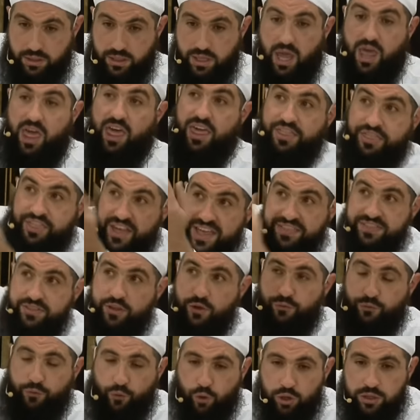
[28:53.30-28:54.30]
then the
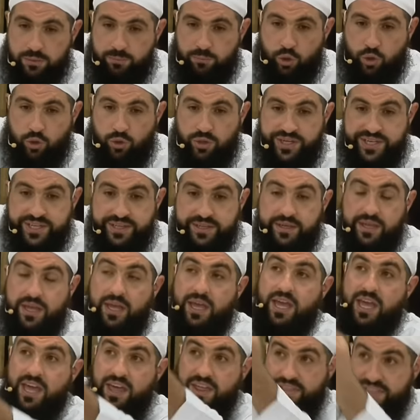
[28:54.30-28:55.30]
full moon,
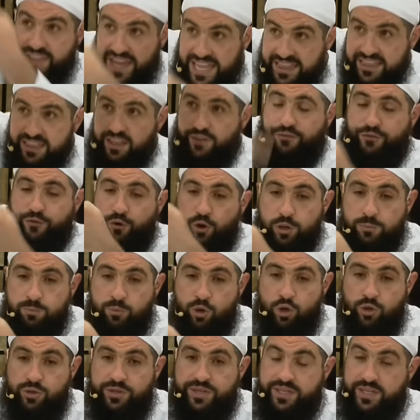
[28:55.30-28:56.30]
then the full
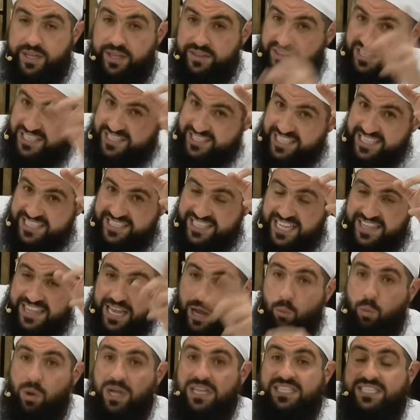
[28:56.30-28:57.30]
moon. The sister
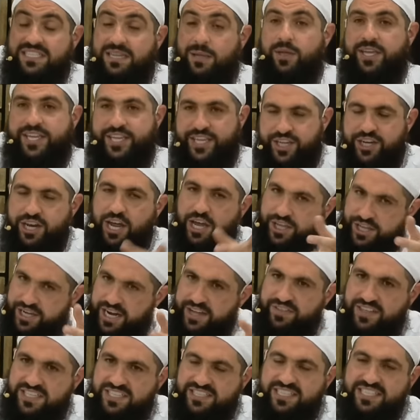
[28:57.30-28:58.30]
that wants to, you know, you know,
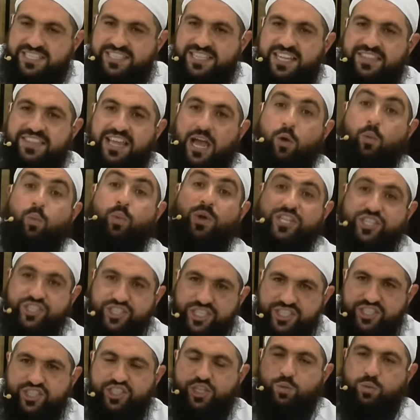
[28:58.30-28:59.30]
the sister that
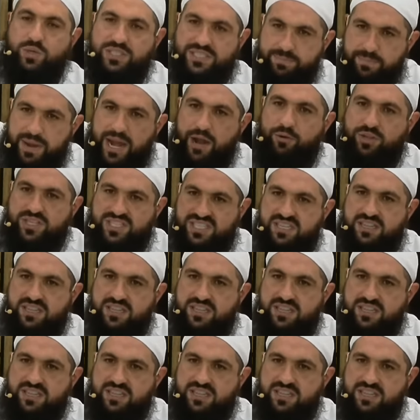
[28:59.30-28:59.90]
wishes she was married to the